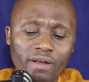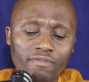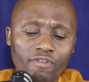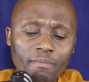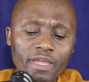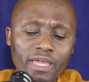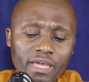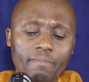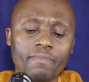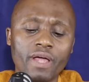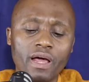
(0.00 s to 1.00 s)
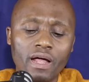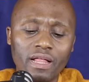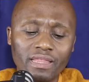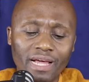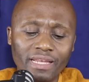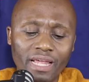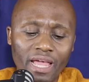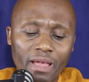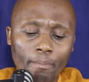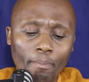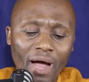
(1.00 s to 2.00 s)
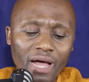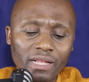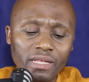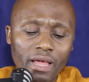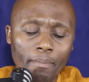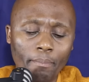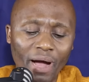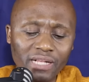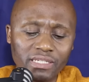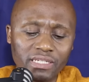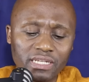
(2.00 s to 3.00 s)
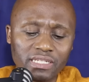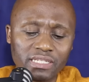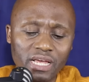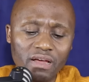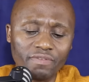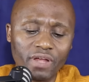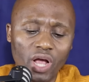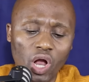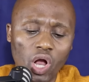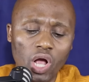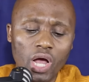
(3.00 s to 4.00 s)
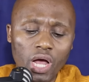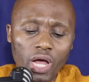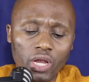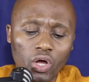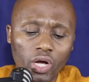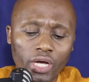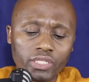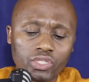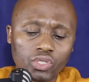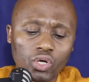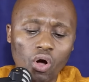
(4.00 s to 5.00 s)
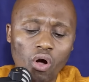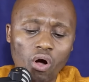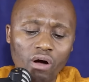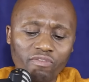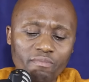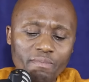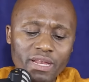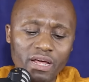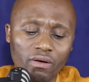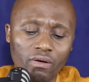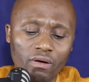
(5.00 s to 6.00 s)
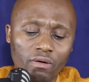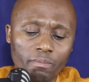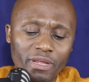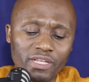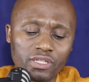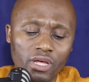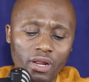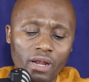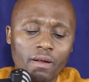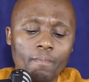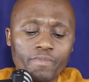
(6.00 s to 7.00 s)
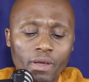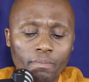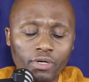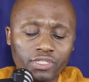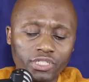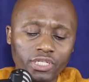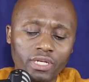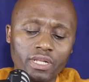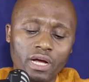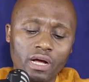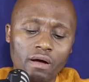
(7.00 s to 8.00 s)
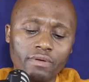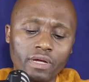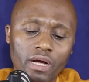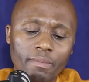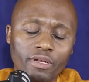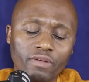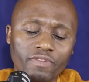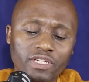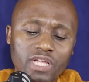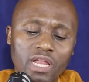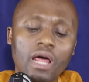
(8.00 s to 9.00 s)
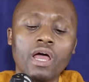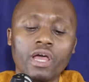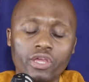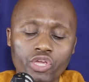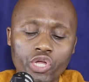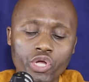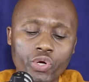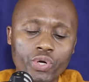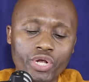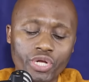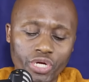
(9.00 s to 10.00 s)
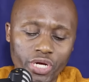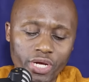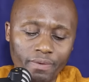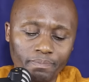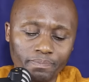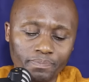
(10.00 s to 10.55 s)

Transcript: informing him that her party deserved a score of ministerial position in the government of national unity.